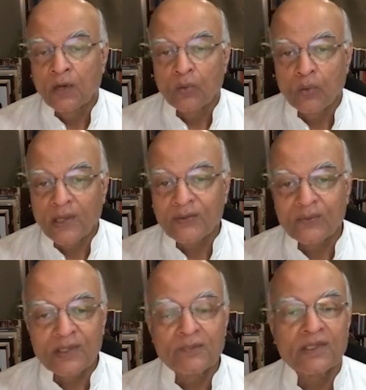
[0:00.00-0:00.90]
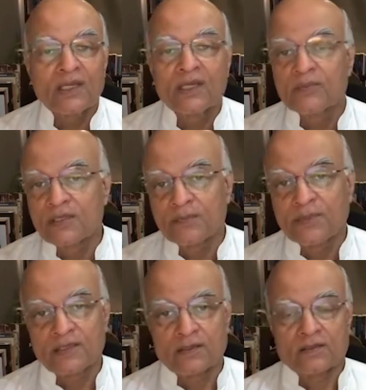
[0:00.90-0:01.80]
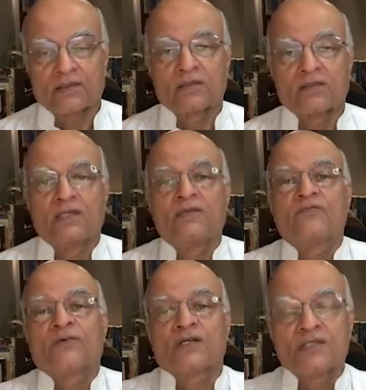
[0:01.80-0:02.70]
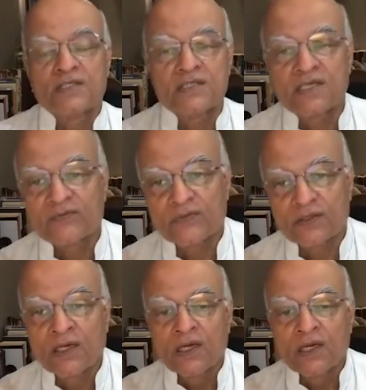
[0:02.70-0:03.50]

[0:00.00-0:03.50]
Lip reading: When we became independent in 47,